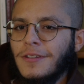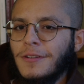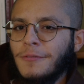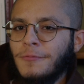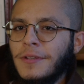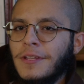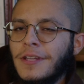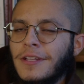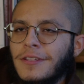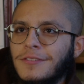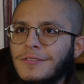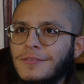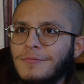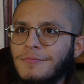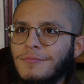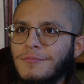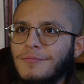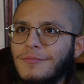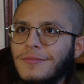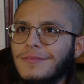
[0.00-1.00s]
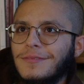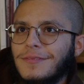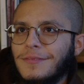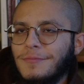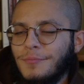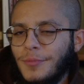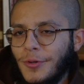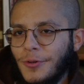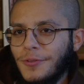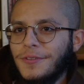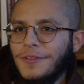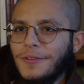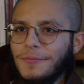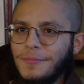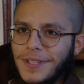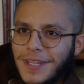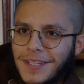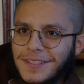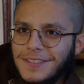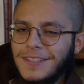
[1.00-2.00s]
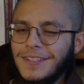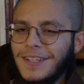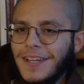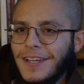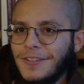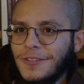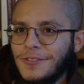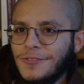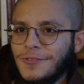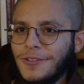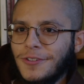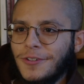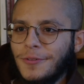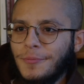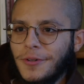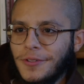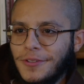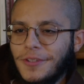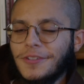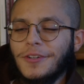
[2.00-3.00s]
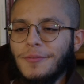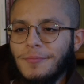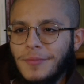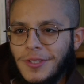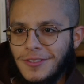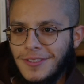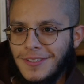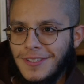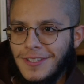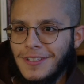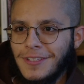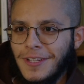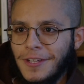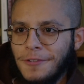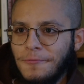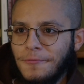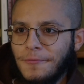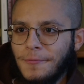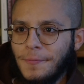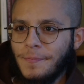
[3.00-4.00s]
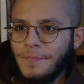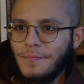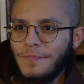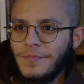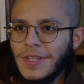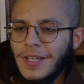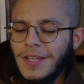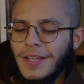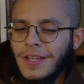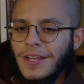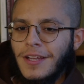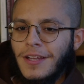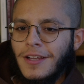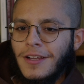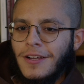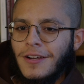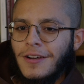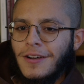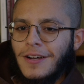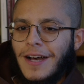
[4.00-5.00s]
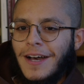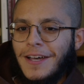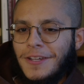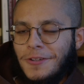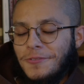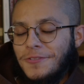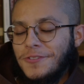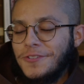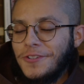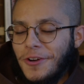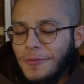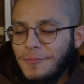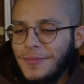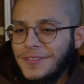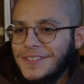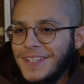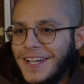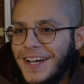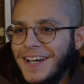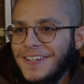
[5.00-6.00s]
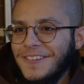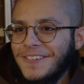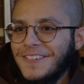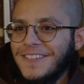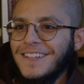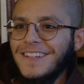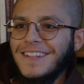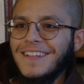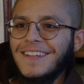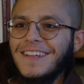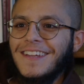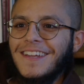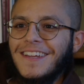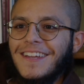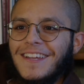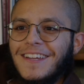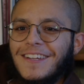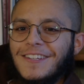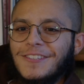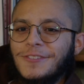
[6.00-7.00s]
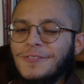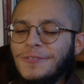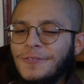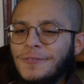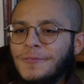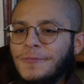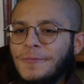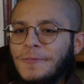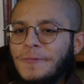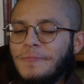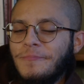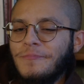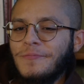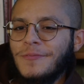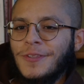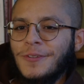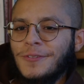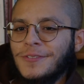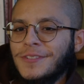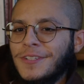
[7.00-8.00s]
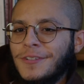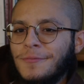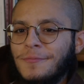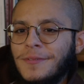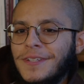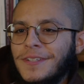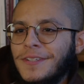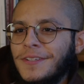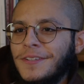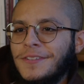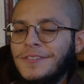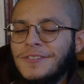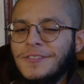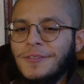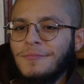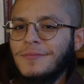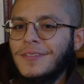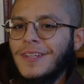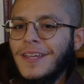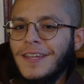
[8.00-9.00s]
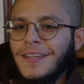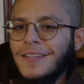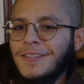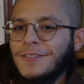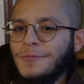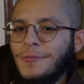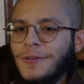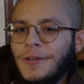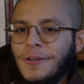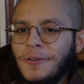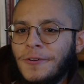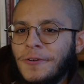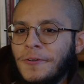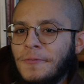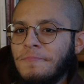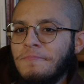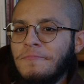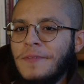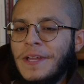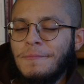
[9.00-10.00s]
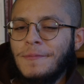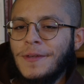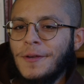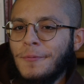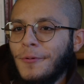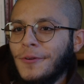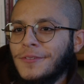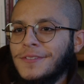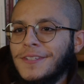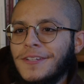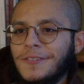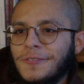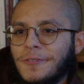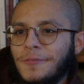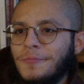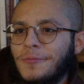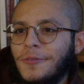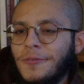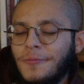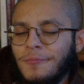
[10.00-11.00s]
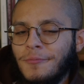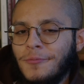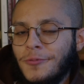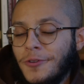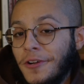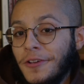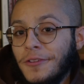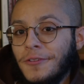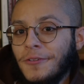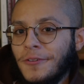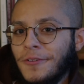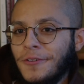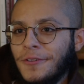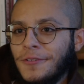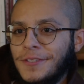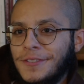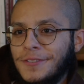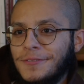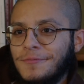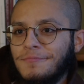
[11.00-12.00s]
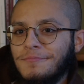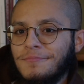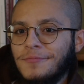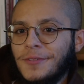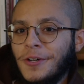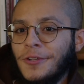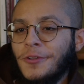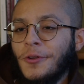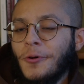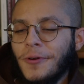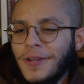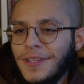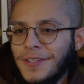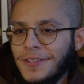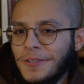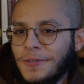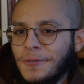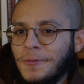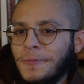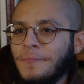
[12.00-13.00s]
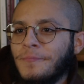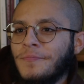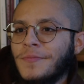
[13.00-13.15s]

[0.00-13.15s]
I mean, it's both the blessing and the struggle, but the community life. Iron sharpens iron. So there's gonna be some days where maybe a particular brother is annoying you,